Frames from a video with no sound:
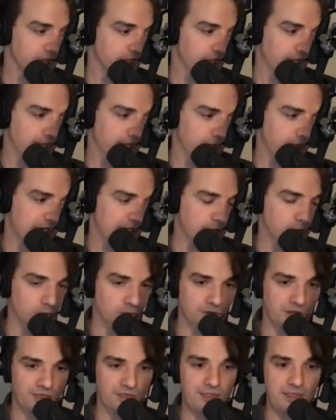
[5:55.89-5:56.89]
uh, you can do
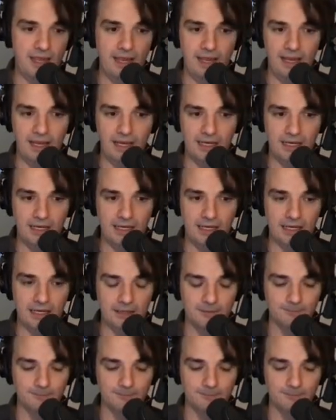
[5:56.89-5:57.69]
with the